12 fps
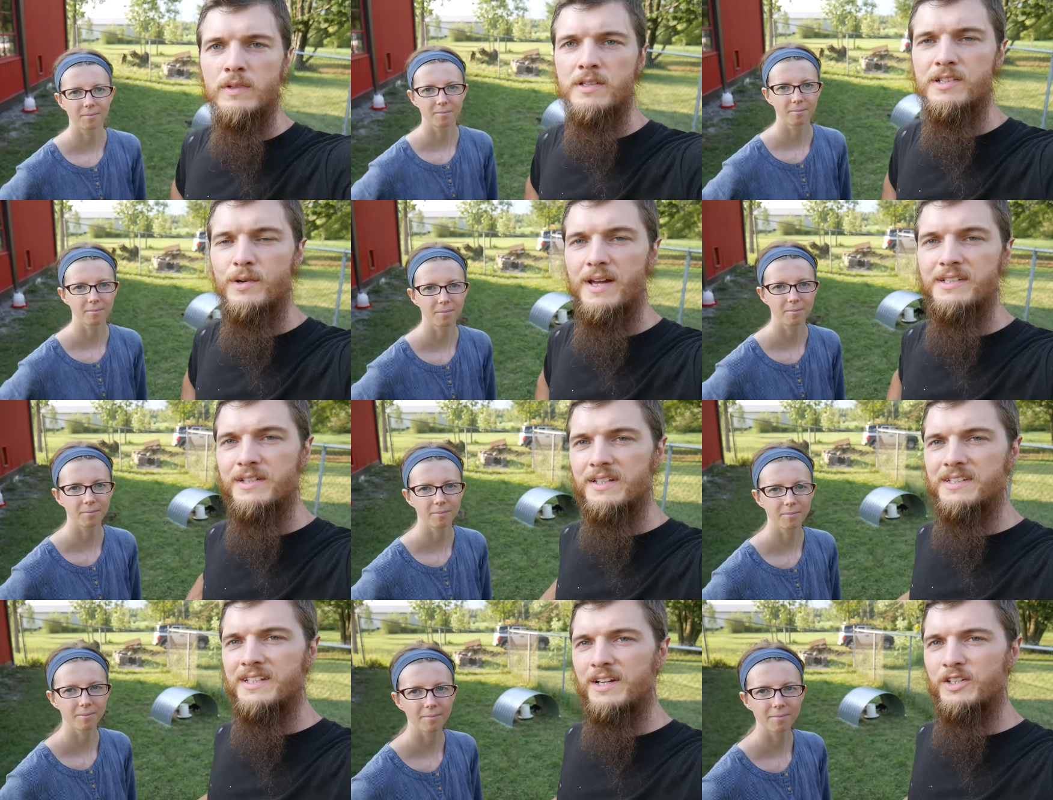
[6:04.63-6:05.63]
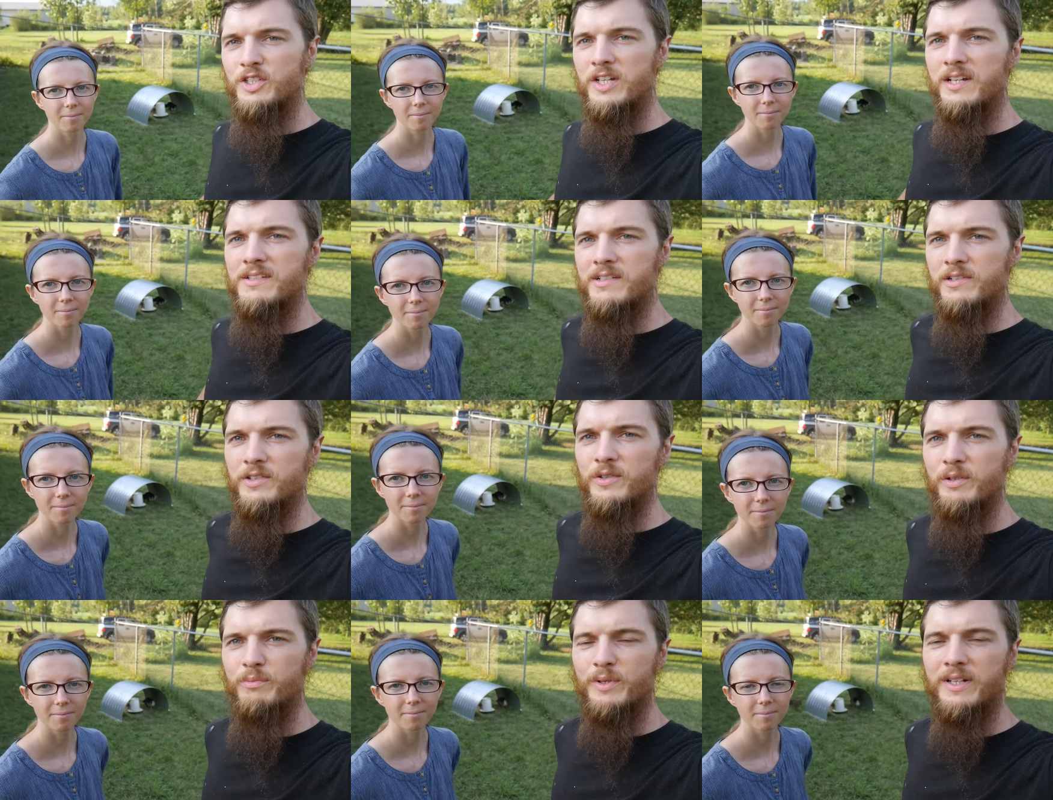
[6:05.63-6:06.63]
Speaker 1: So as you can see, our chickens are
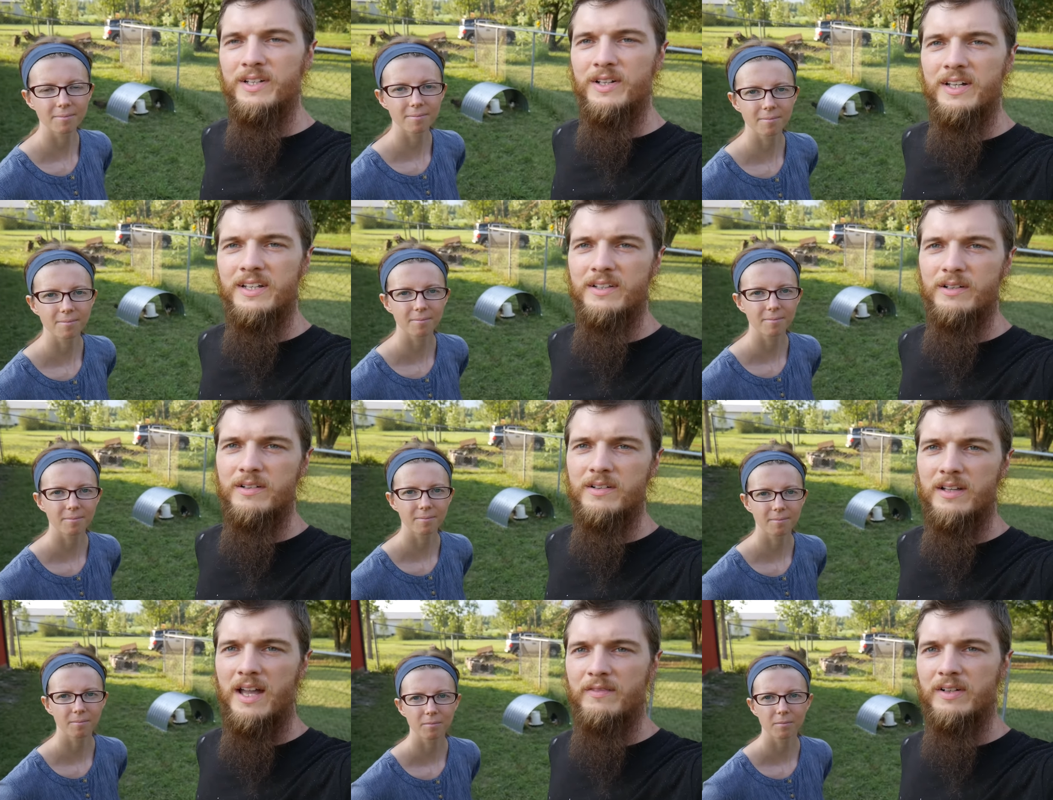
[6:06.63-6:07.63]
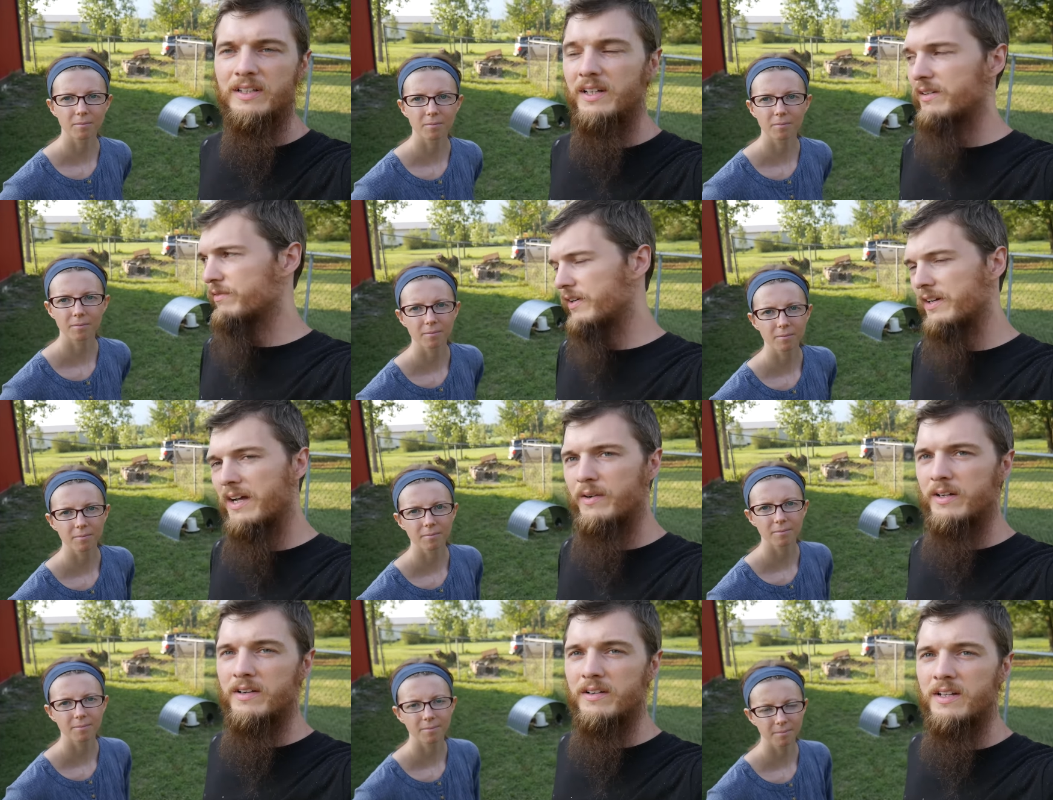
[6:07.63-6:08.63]
doing pretty good and they're having a lot of fun
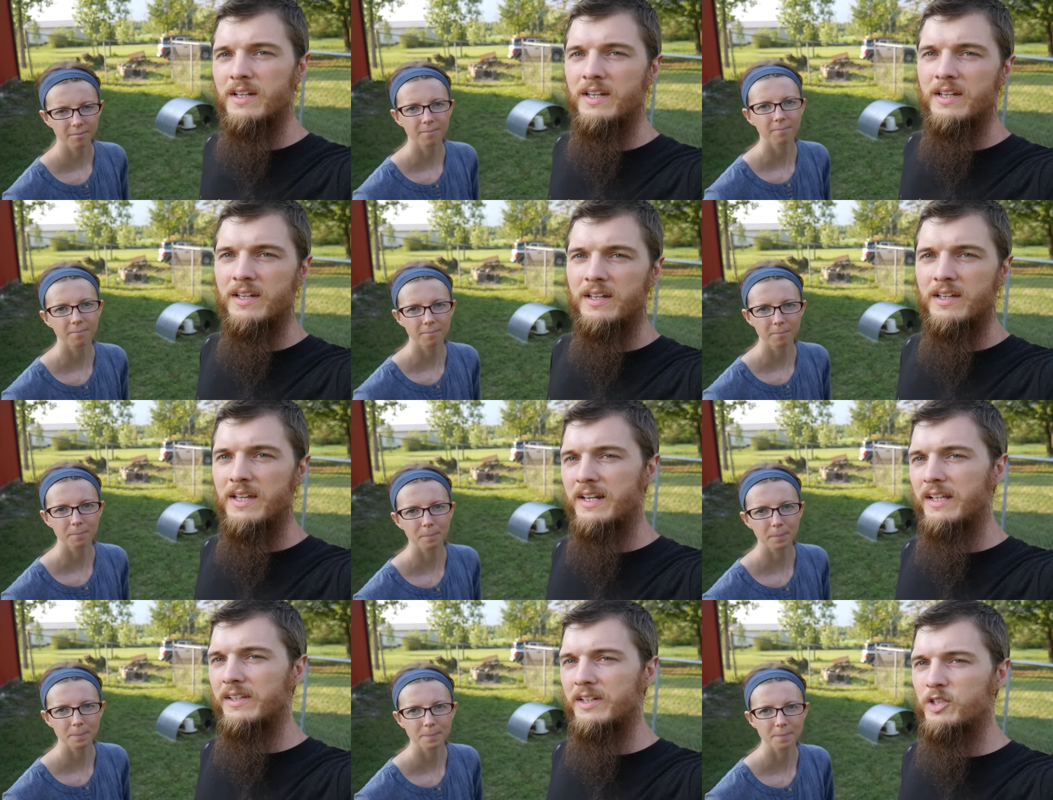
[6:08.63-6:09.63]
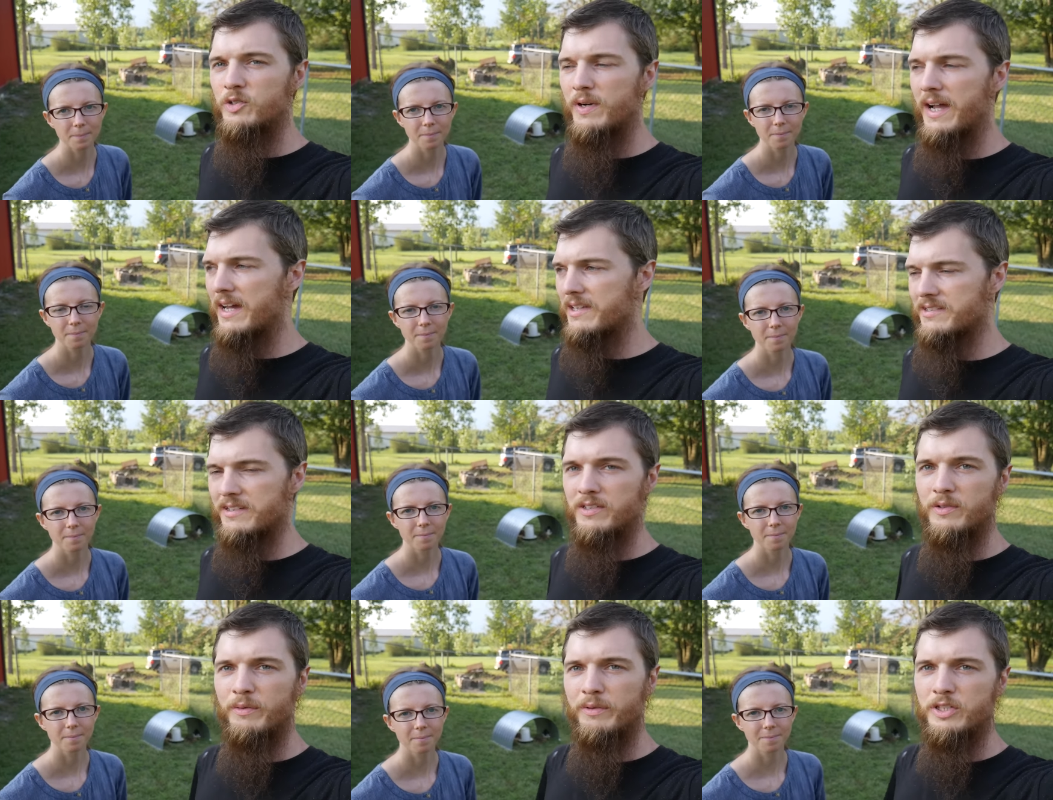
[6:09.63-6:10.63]
out here, eating a lot of grass
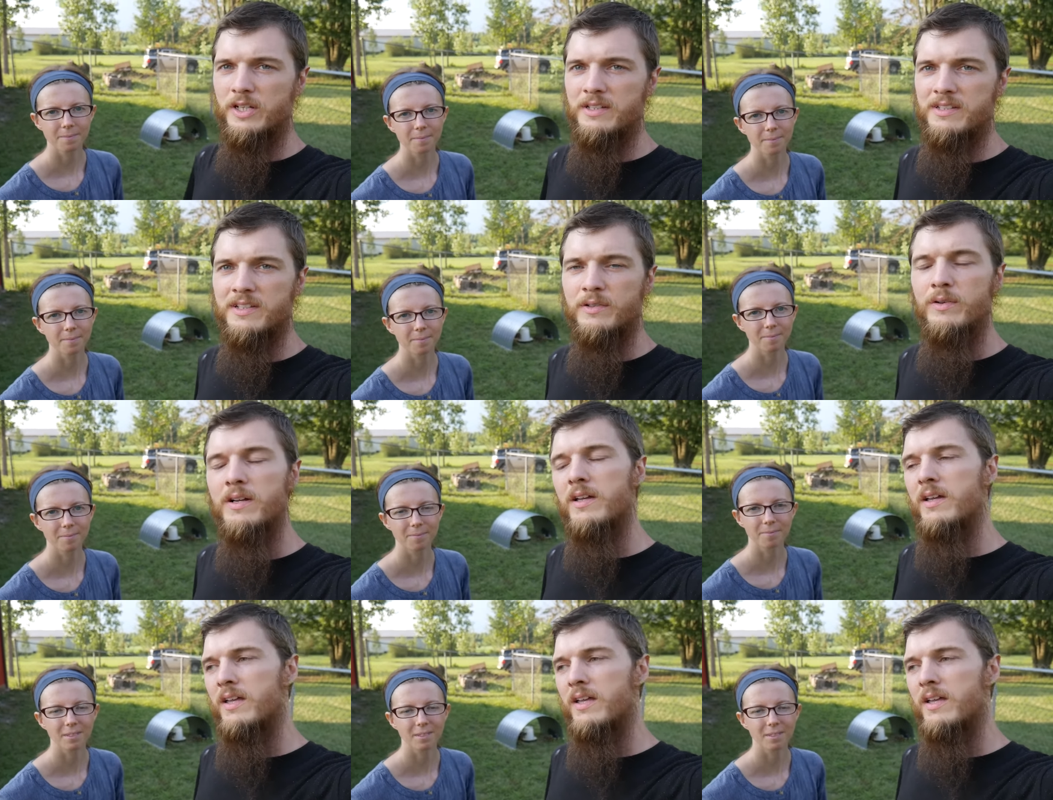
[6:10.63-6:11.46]
and doing what chickens do.